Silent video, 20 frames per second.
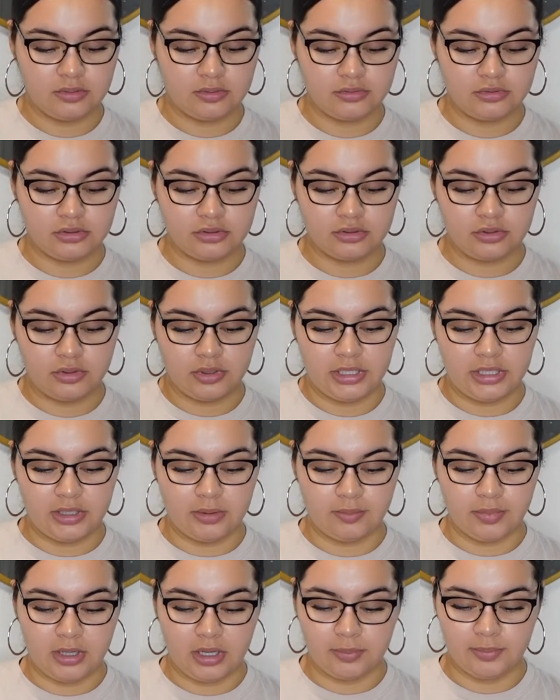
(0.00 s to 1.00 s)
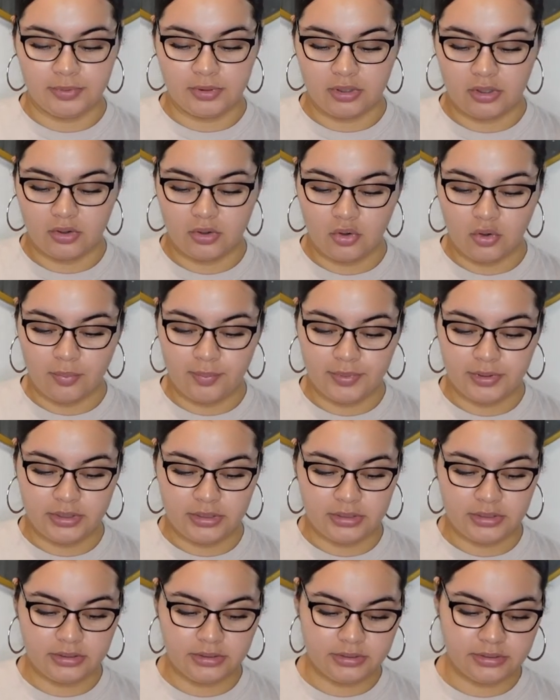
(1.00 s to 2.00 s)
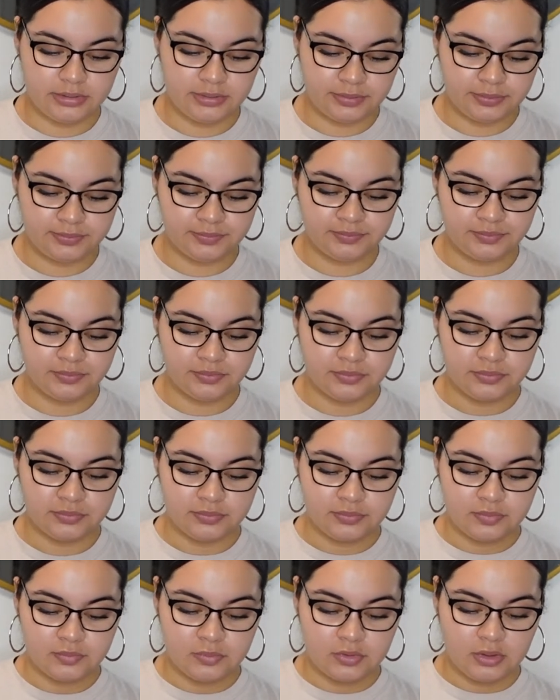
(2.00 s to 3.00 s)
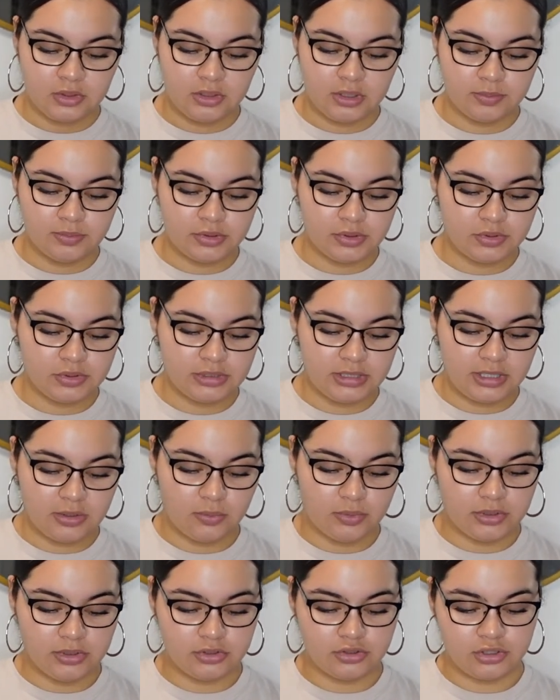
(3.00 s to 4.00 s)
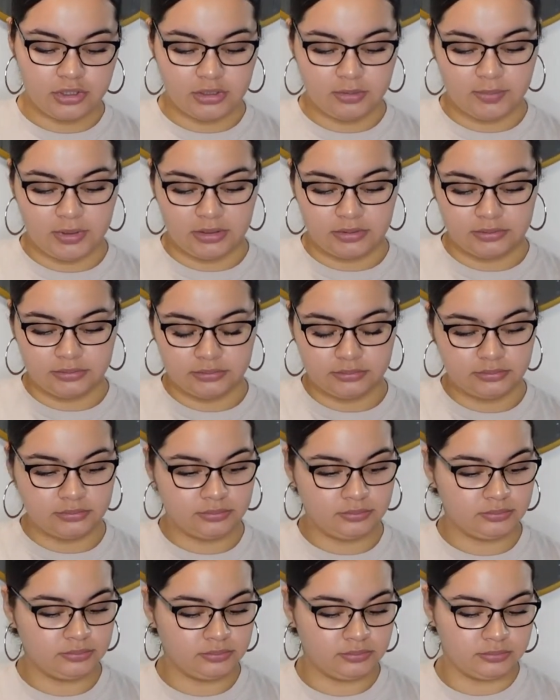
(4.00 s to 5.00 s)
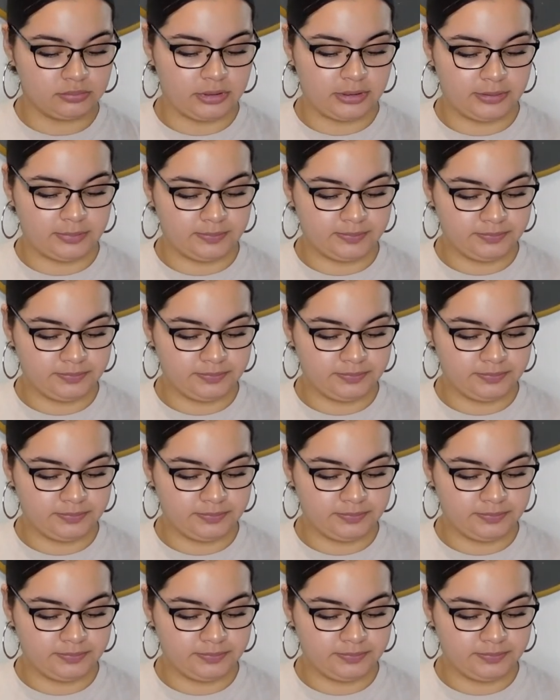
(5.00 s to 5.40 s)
just go ahead and pop it open. Oh, I'm so sad. I wanted to try them out. Okay.